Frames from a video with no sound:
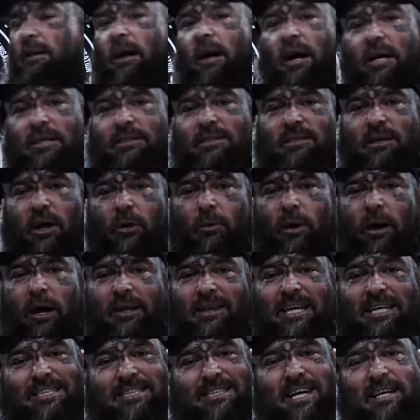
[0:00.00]
guys, so uh,
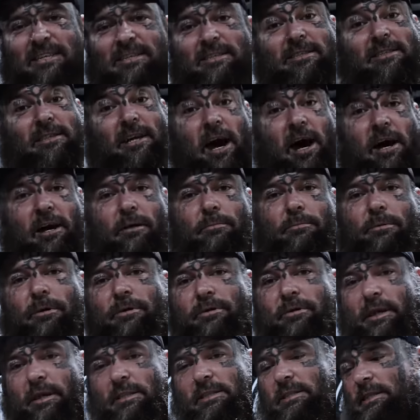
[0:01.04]
let's get started with
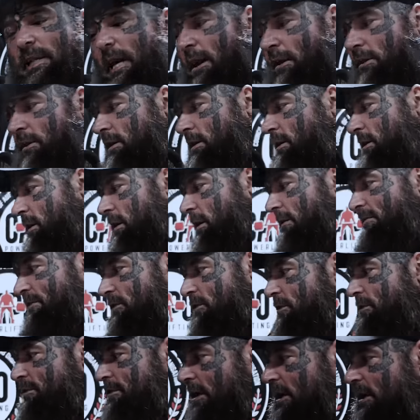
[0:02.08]
this. Now, a
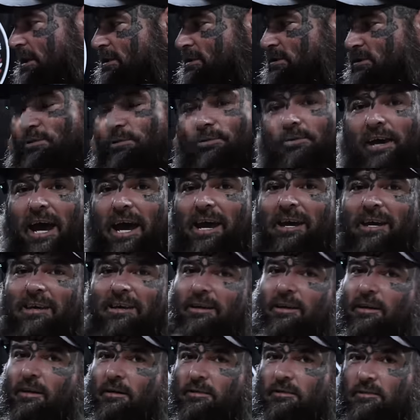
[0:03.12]
few things to take
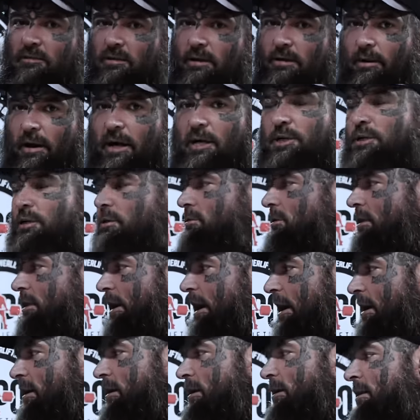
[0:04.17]
into consideration
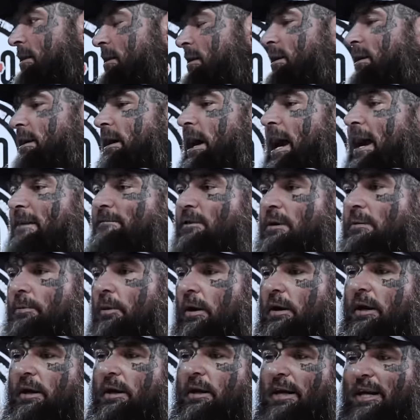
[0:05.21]
today.
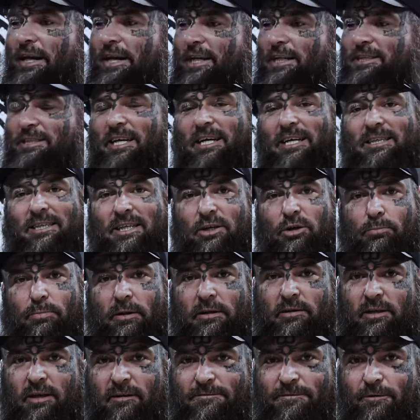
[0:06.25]
Everybody is a little
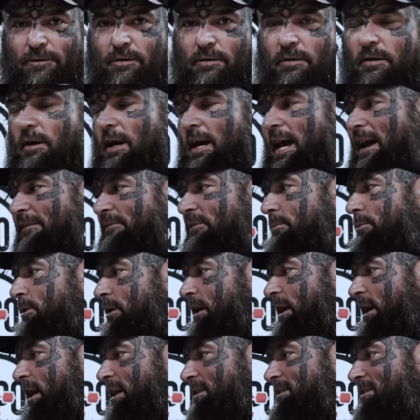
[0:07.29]
bit different.
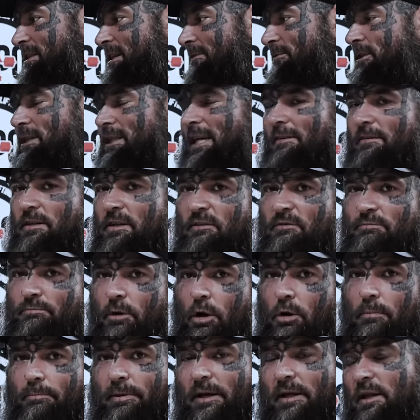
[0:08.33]
Everybody has different level of
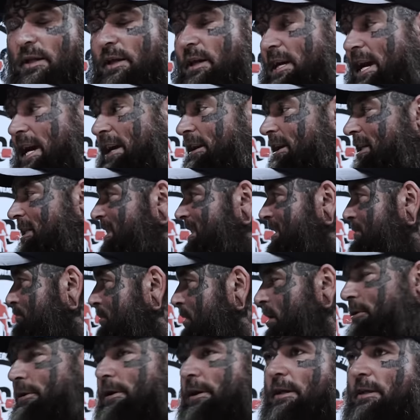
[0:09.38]
mobility and
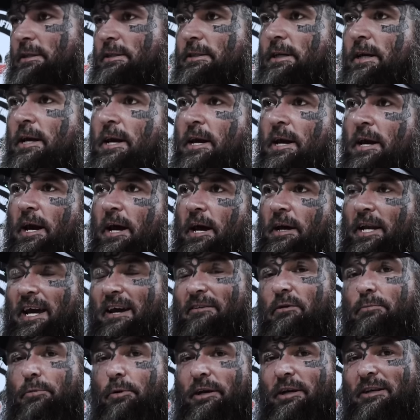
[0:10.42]
experience, and
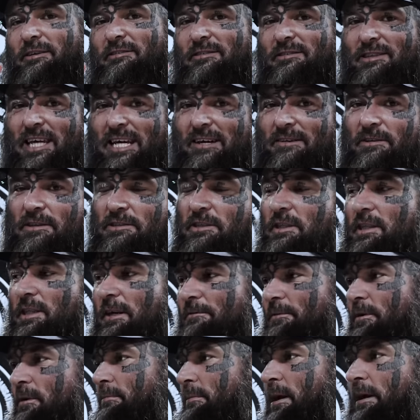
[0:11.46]
everybody's levers are
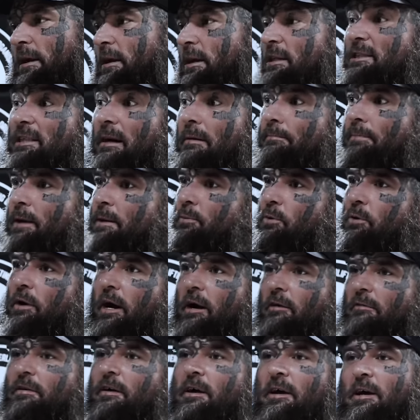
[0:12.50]
different, meaning some people
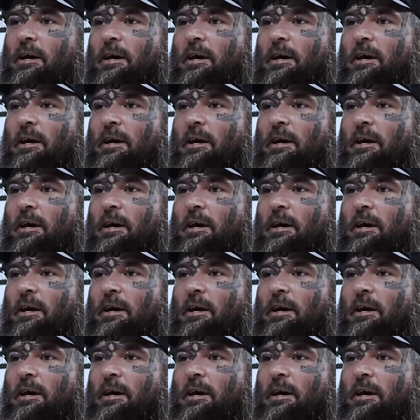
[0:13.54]
have